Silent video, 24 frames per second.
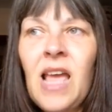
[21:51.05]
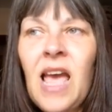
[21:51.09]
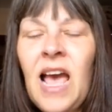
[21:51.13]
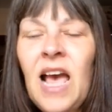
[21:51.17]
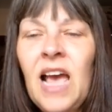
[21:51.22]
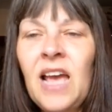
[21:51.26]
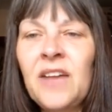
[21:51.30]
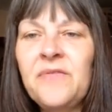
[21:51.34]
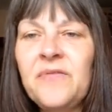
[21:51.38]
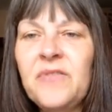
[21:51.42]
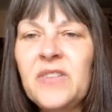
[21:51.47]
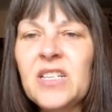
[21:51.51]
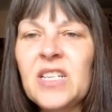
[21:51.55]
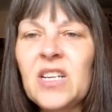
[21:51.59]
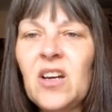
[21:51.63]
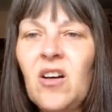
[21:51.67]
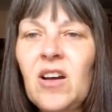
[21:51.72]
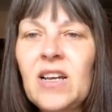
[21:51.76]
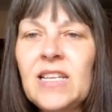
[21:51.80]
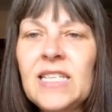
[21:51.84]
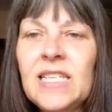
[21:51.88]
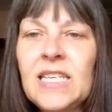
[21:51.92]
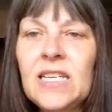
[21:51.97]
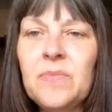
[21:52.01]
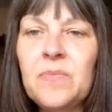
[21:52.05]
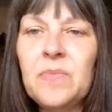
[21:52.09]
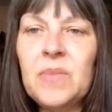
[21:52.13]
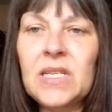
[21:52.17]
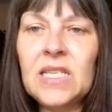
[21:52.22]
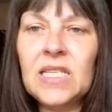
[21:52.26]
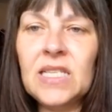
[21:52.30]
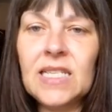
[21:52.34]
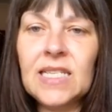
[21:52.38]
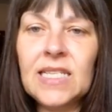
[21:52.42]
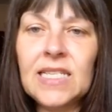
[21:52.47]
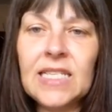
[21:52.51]
advertising and
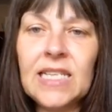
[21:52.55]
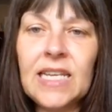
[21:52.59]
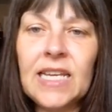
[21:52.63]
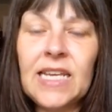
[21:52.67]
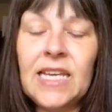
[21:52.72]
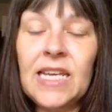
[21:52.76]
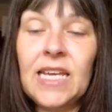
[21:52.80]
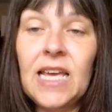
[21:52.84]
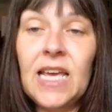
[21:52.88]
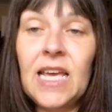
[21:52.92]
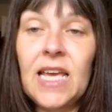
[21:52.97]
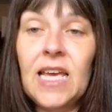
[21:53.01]
businessy.